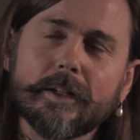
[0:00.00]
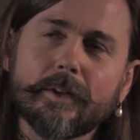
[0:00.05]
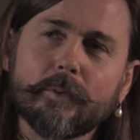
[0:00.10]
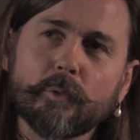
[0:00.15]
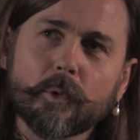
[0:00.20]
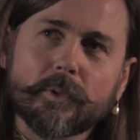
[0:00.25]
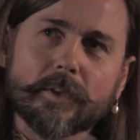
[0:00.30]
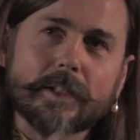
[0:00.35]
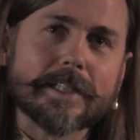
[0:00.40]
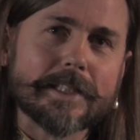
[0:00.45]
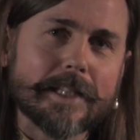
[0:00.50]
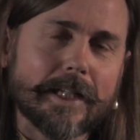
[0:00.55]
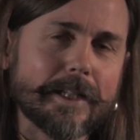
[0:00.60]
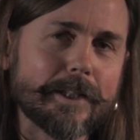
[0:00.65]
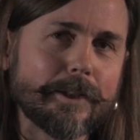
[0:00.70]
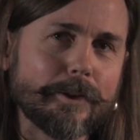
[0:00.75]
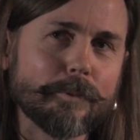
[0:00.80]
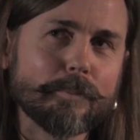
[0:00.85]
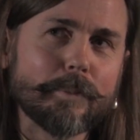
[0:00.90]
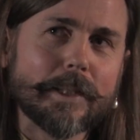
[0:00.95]
what the
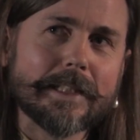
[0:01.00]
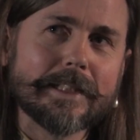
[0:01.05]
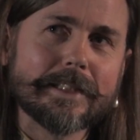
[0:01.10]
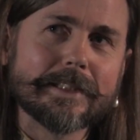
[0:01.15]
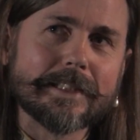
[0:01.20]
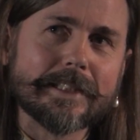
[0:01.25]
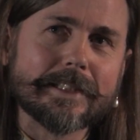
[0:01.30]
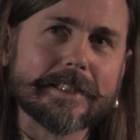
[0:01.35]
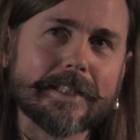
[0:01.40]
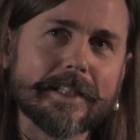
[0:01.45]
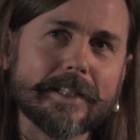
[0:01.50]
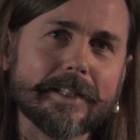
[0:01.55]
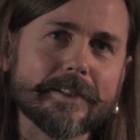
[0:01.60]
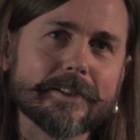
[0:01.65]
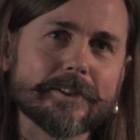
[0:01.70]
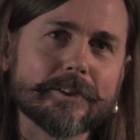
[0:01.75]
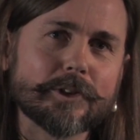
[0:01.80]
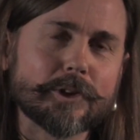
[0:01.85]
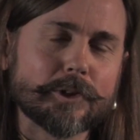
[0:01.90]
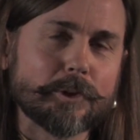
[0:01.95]
title means is
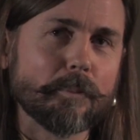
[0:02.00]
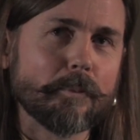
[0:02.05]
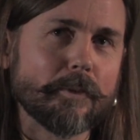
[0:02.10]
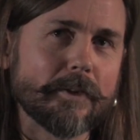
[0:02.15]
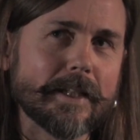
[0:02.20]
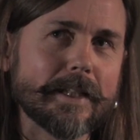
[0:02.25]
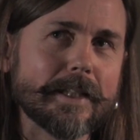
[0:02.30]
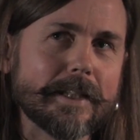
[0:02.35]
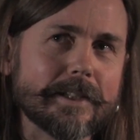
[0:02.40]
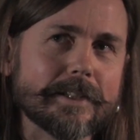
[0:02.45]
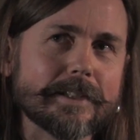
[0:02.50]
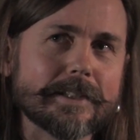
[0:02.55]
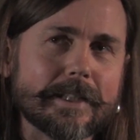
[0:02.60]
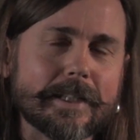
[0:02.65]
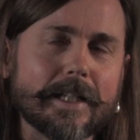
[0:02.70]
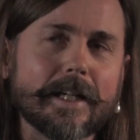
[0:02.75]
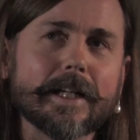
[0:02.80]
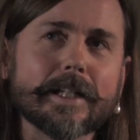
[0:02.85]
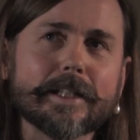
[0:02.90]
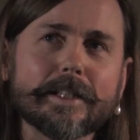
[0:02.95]
that something is
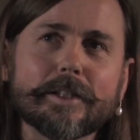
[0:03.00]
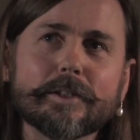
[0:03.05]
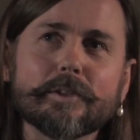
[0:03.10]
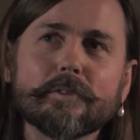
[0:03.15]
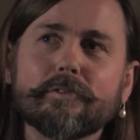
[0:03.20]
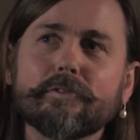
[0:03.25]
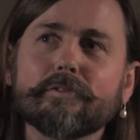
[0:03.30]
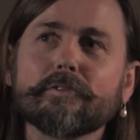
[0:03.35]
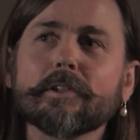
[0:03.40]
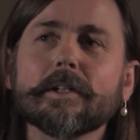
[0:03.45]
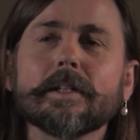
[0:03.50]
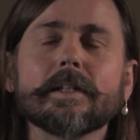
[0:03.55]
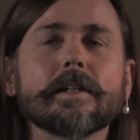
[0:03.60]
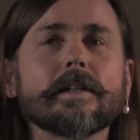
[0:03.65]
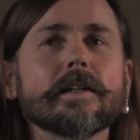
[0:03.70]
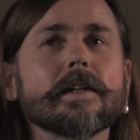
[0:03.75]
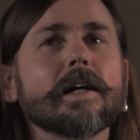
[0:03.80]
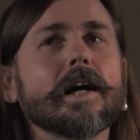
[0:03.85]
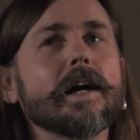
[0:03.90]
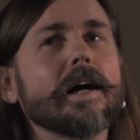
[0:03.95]
kind of,
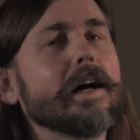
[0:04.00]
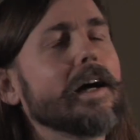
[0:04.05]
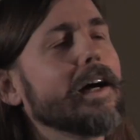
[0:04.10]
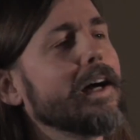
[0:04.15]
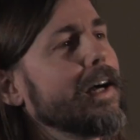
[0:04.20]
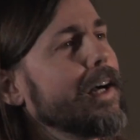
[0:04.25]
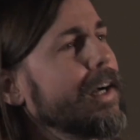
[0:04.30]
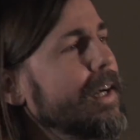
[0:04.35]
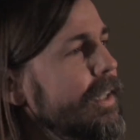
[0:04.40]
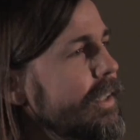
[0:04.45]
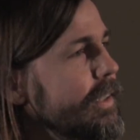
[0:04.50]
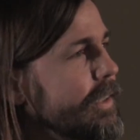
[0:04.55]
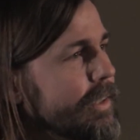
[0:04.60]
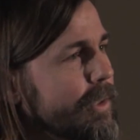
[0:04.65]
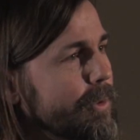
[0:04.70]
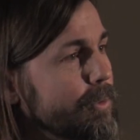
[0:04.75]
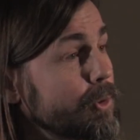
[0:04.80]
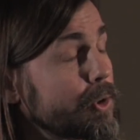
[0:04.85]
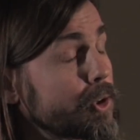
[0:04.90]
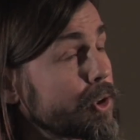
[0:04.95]

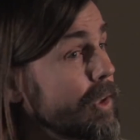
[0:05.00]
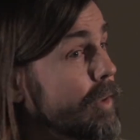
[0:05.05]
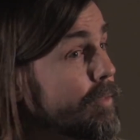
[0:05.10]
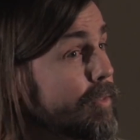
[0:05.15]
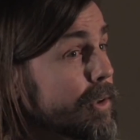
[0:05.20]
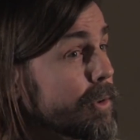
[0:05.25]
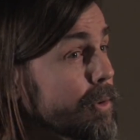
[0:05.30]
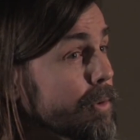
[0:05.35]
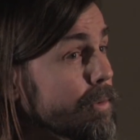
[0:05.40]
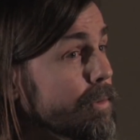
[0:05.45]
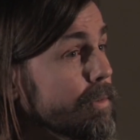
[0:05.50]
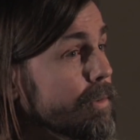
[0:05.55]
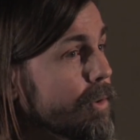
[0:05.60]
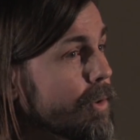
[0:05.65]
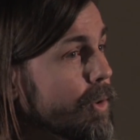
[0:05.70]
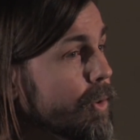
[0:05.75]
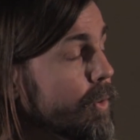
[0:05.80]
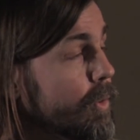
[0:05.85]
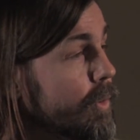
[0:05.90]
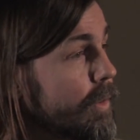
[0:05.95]
trivial
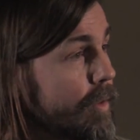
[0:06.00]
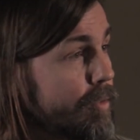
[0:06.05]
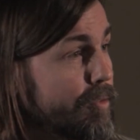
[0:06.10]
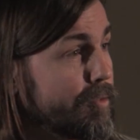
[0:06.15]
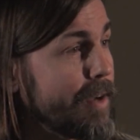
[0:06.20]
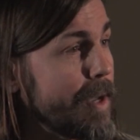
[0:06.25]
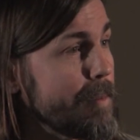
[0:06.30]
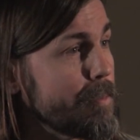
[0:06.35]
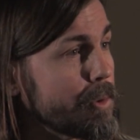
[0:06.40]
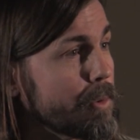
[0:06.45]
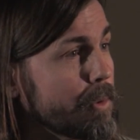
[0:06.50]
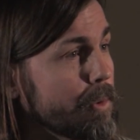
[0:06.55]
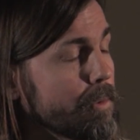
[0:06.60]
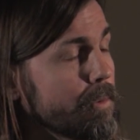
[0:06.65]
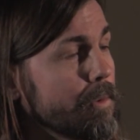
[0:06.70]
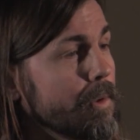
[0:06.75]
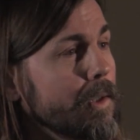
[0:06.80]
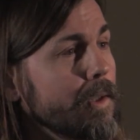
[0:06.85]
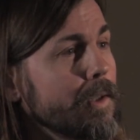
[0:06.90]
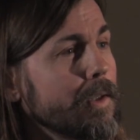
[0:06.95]
or
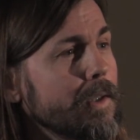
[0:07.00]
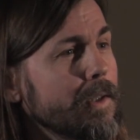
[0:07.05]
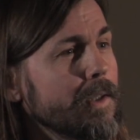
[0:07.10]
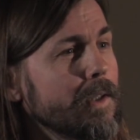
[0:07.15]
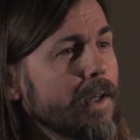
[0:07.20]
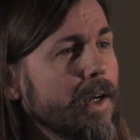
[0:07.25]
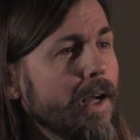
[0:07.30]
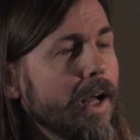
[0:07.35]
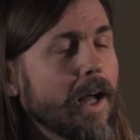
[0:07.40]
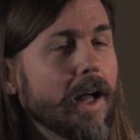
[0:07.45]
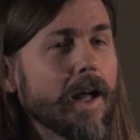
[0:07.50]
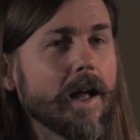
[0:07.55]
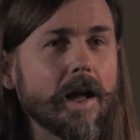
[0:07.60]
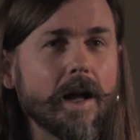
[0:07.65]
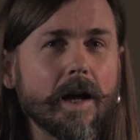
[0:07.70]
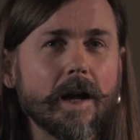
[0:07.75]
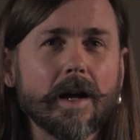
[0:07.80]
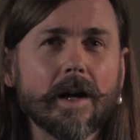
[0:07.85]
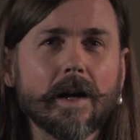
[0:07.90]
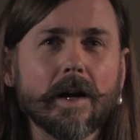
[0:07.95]
ephemeral,
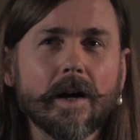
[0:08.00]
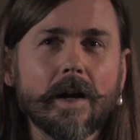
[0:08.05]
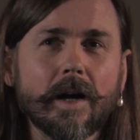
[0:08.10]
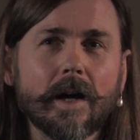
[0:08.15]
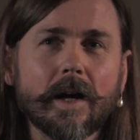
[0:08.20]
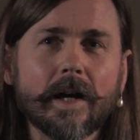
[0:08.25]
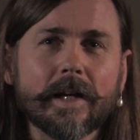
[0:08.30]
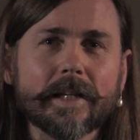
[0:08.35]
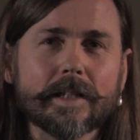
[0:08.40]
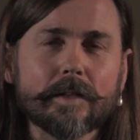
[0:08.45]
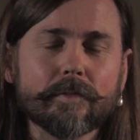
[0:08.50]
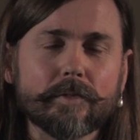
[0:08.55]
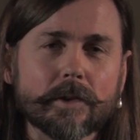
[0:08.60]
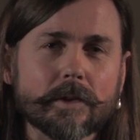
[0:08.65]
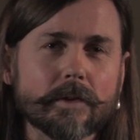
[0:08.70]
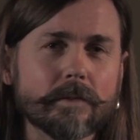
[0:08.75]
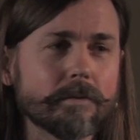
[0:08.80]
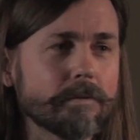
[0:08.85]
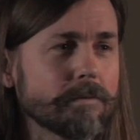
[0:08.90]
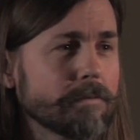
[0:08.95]
and
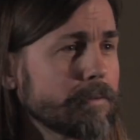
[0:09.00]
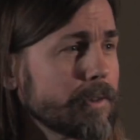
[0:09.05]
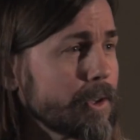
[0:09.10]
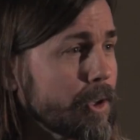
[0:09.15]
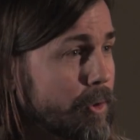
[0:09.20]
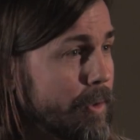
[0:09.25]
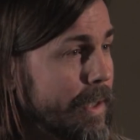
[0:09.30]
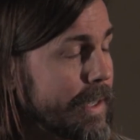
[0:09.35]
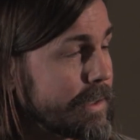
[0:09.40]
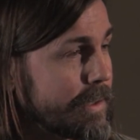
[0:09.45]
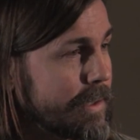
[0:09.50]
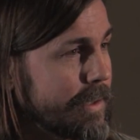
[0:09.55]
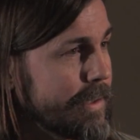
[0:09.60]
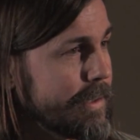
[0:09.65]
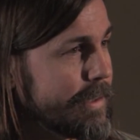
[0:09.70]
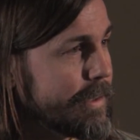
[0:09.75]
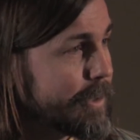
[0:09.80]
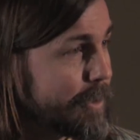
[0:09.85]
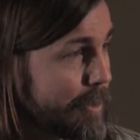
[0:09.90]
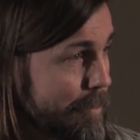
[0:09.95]
even
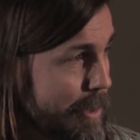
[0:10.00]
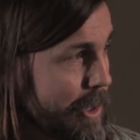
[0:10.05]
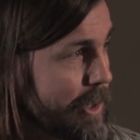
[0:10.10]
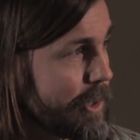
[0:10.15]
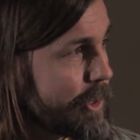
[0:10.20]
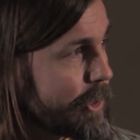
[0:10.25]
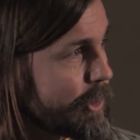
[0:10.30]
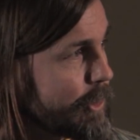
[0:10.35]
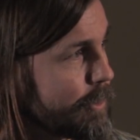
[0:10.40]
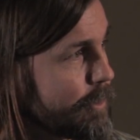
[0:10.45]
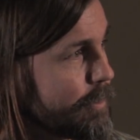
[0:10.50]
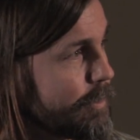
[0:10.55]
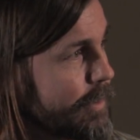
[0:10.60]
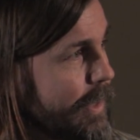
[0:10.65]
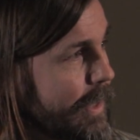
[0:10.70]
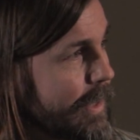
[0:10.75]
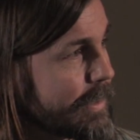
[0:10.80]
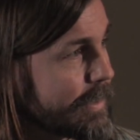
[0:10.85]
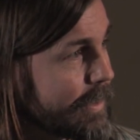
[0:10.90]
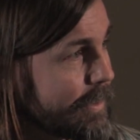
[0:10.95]
crassly commercial
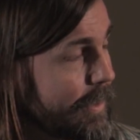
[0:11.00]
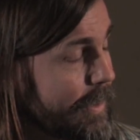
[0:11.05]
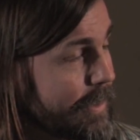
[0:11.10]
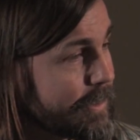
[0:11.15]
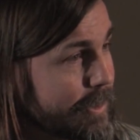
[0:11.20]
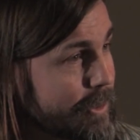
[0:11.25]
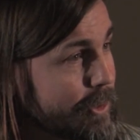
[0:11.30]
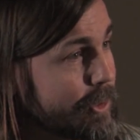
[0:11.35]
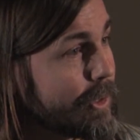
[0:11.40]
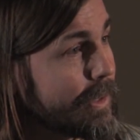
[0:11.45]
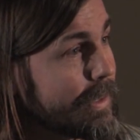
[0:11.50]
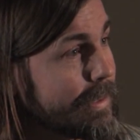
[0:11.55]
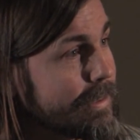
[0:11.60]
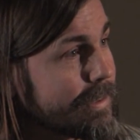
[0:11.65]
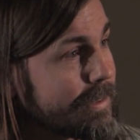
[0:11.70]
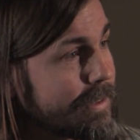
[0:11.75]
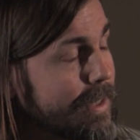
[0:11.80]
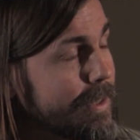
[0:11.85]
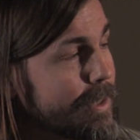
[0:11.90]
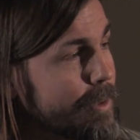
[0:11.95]
as a
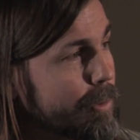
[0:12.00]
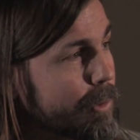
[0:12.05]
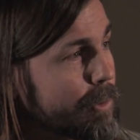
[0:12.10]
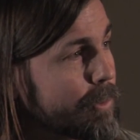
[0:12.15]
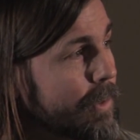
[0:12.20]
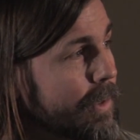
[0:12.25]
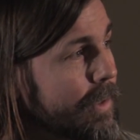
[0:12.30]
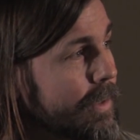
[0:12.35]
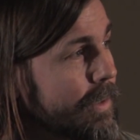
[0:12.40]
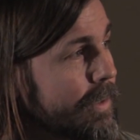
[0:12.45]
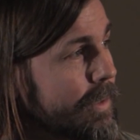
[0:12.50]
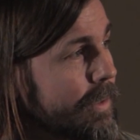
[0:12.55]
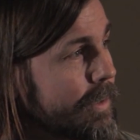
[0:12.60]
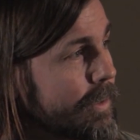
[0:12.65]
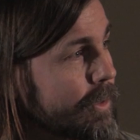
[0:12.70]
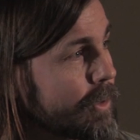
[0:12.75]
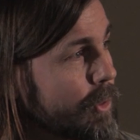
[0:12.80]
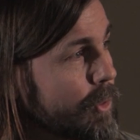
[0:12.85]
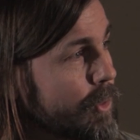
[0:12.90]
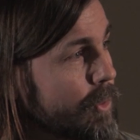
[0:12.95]
jeans label
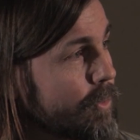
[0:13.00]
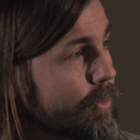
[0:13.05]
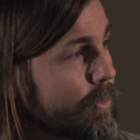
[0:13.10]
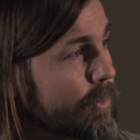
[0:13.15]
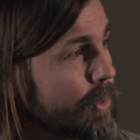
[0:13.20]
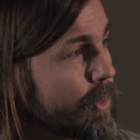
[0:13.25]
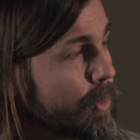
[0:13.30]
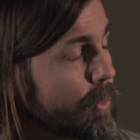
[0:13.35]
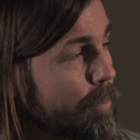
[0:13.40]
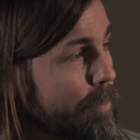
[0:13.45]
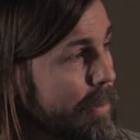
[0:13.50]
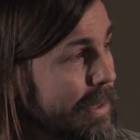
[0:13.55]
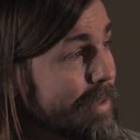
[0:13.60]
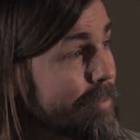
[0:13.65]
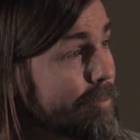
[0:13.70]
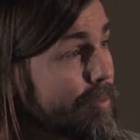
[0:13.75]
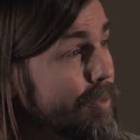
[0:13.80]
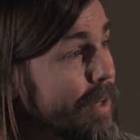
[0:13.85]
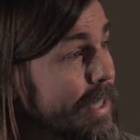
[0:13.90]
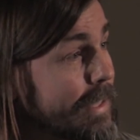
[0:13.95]
could be
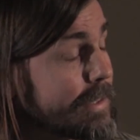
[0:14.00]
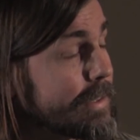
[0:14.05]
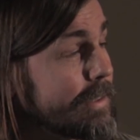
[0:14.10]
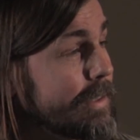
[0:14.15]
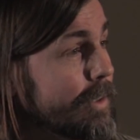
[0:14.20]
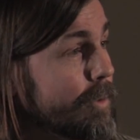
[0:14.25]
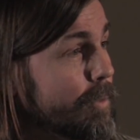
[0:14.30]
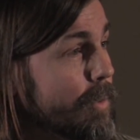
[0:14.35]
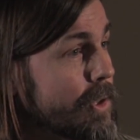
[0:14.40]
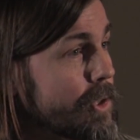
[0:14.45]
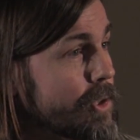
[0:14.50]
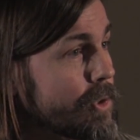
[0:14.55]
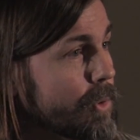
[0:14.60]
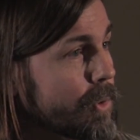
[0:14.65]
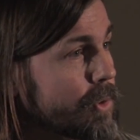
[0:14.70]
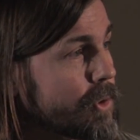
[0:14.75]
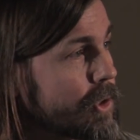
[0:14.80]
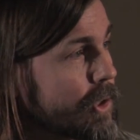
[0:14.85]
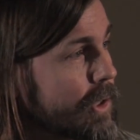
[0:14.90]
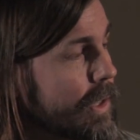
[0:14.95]
invested with
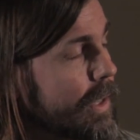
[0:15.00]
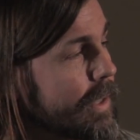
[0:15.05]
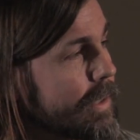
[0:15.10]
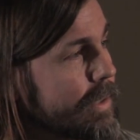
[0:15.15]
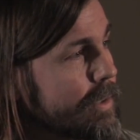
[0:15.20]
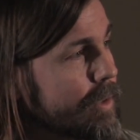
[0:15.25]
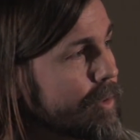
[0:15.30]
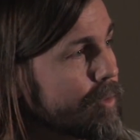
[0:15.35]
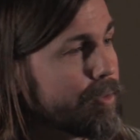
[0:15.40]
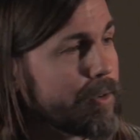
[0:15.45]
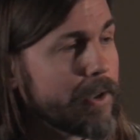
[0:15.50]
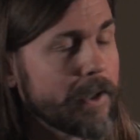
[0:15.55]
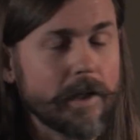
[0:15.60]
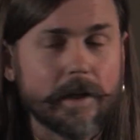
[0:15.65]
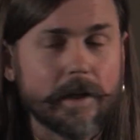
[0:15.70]
such kind of